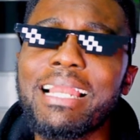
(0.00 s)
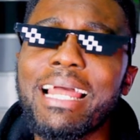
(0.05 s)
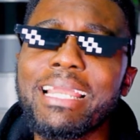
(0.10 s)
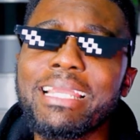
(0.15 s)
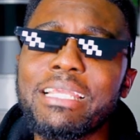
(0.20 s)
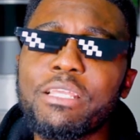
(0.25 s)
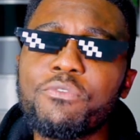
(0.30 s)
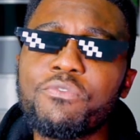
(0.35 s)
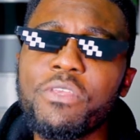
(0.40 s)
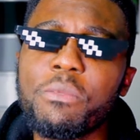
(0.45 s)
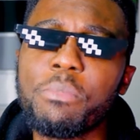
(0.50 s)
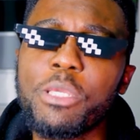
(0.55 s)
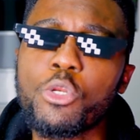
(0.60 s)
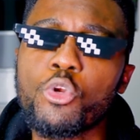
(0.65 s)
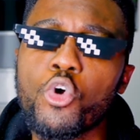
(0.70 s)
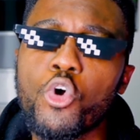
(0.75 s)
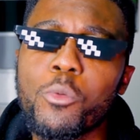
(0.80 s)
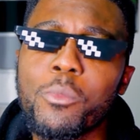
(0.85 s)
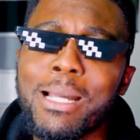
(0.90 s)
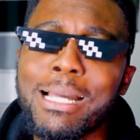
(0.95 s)
Like, if he be
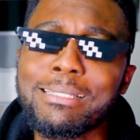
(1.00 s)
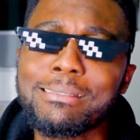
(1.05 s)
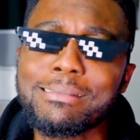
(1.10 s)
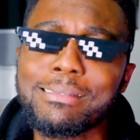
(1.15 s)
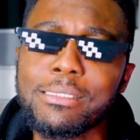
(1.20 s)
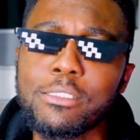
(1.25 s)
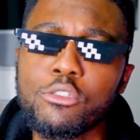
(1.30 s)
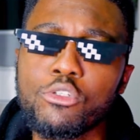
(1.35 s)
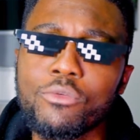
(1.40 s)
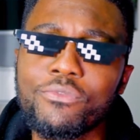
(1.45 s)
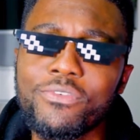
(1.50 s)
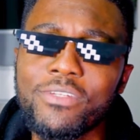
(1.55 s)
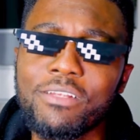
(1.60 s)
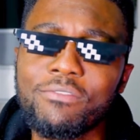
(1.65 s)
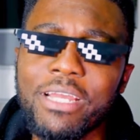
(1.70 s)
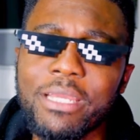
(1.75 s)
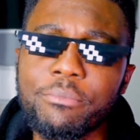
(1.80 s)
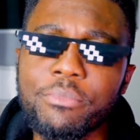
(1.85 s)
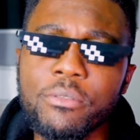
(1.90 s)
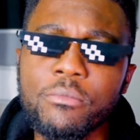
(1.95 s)
normal, you feel the
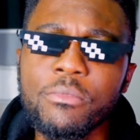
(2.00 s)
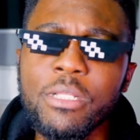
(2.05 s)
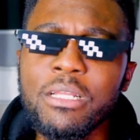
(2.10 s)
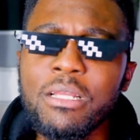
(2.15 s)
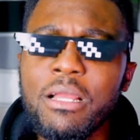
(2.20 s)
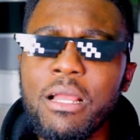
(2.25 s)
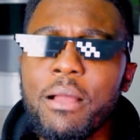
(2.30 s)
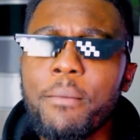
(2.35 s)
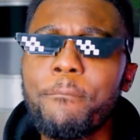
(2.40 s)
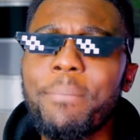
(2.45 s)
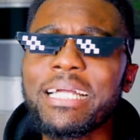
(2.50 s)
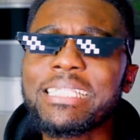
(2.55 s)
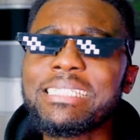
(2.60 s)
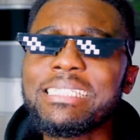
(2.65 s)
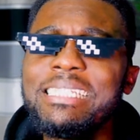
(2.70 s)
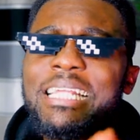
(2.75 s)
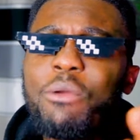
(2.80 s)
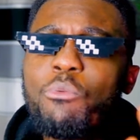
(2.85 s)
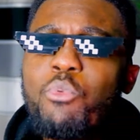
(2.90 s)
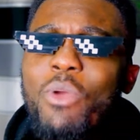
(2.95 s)
vibe. But
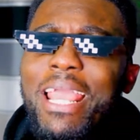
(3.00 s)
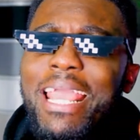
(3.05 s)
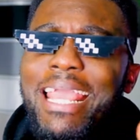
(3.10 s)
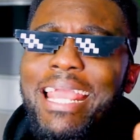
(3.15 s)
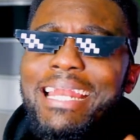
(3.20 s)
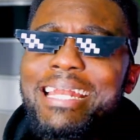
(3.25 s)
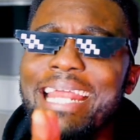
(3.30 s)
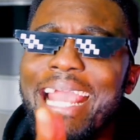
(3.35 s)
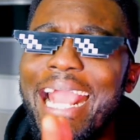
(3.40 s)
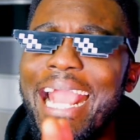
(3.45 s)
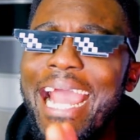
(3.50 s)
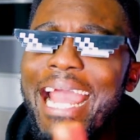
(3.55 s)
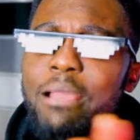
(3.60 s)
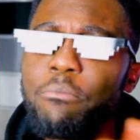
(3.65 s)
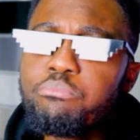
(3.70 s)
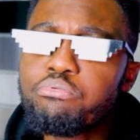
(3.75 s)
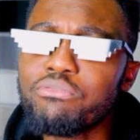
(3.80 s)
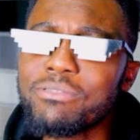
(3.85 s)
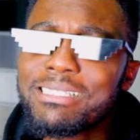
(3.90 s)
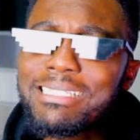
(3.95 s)
the way the guy
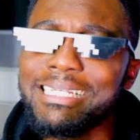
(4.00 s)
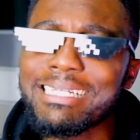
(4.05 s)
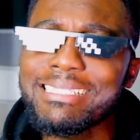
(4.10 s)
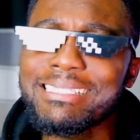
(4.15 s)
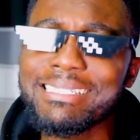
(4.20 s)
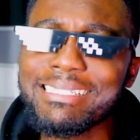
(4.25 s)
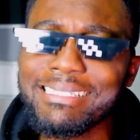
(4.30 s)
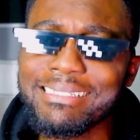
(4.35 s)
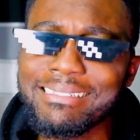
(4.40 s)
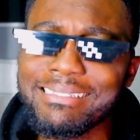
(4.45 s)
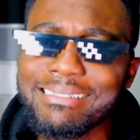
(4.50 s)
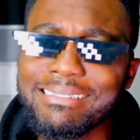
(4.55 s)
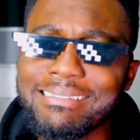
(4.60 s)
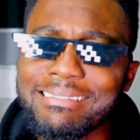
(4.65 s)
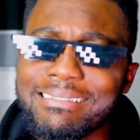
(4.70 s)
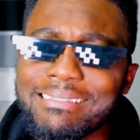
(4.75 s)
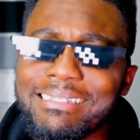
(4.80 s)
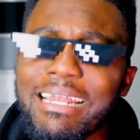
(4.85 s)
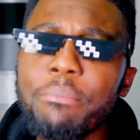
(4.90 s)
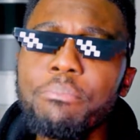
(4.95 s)
put the thing,
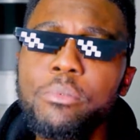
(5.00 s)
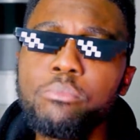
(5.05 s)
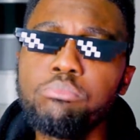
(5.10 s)
that be